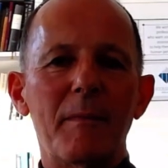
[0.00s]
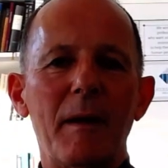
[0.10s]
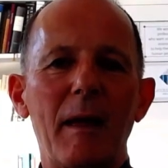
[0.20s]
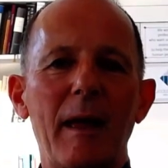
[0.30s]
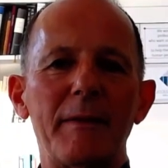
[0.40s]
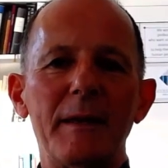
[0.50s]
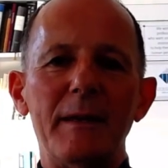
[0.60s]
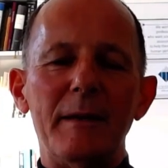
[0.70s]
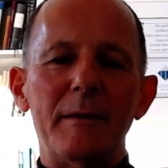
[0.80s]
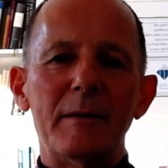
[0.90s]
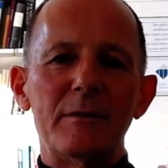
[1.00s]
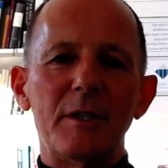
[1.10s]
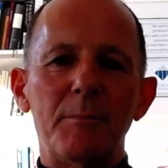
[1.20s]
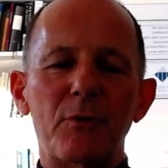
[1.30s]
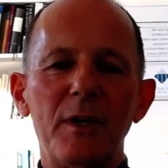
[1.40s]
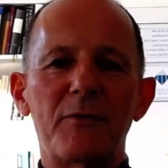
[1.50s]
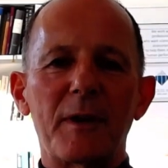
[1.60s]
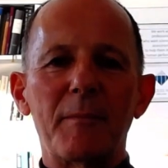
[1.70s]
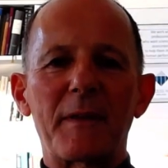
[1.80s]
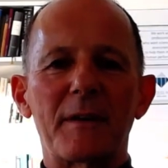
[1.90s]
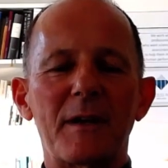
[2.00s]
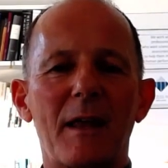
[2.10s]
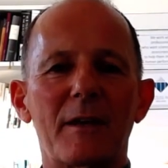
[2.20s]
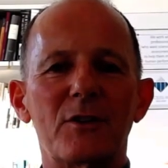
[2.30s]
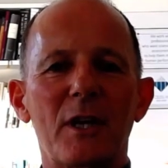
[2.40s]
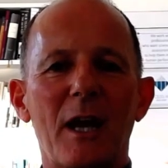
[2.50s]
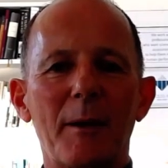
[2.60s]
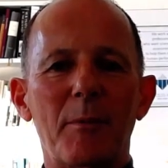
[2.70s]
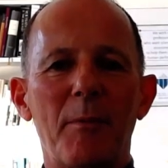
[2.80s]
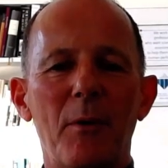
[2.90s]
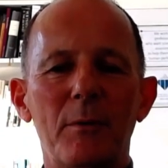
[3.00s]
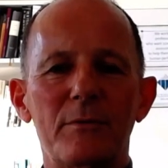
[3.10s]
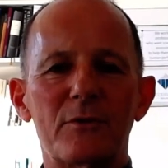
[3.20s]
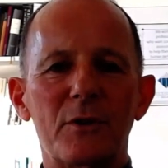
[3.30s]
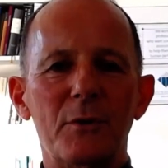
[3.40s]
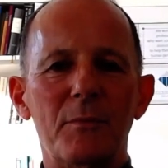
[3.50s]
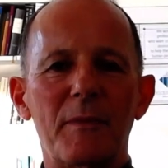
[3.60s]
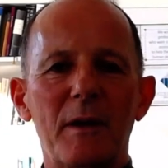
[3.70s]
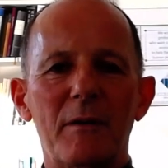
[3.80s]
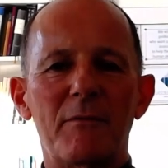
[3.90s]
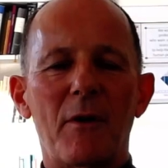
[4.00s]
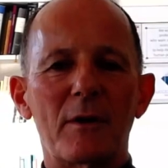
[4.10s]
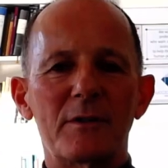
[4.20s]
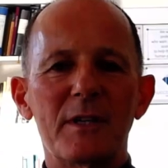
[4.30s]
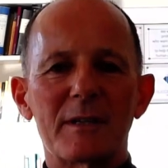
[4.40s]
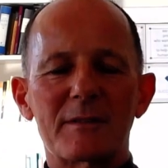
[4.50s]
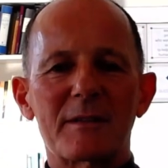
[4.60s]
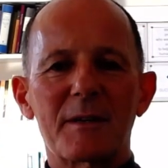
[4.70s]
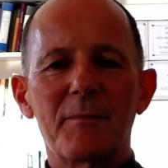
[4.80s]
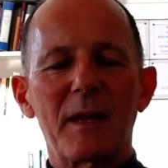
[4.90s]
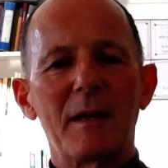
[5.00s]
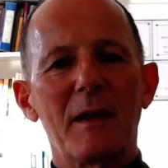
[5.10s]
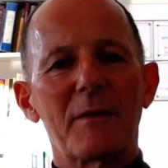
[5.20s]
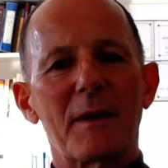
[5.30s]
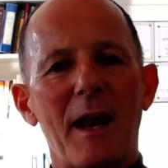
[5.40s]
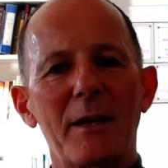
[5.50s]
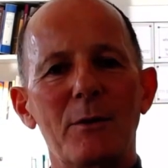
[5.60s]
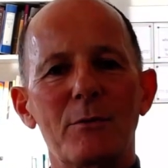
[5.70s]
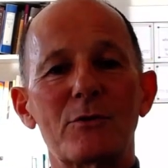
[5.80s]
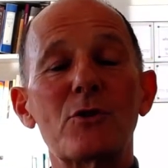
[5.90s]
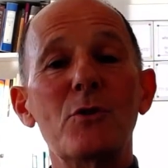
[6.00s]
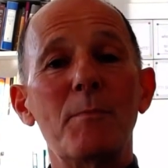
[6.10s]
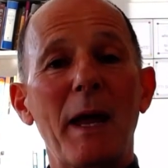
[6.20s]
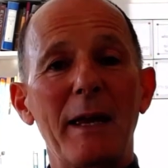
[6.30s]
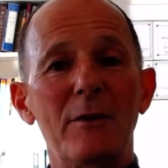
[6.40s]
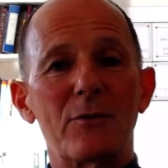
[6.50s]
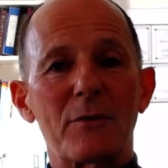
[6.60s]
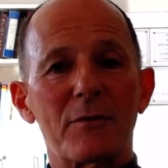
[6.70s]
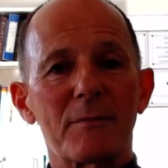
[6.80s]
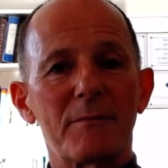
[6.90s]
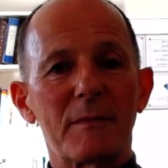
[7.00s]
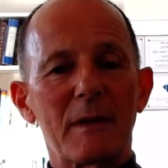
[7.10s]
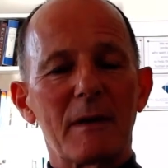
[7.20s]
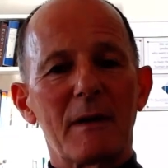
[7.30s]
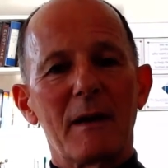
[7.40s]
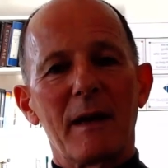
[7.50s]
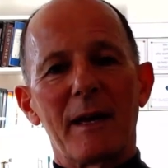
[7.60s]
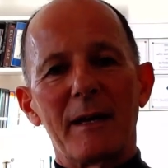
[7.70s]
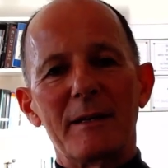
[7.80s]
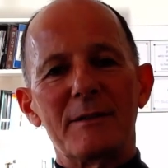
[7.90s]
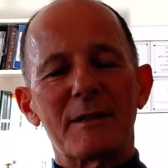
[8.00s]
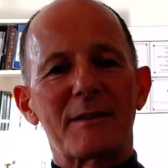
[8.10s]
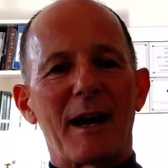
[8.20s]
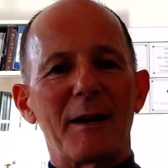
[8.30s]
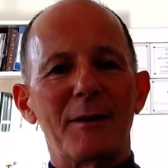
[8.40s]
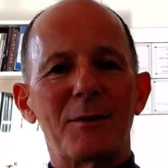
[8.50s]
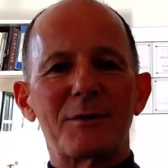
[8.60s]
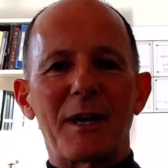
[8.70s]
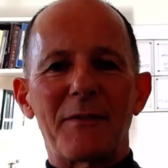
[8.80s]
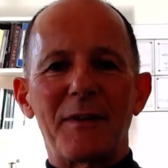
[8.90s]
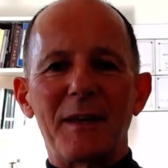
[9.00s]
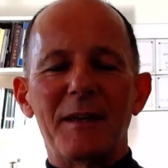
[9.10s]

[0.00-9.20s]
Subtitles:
the debriefing methodology I propose to you for DISC, that I use 2 pages. In DISC I looked at the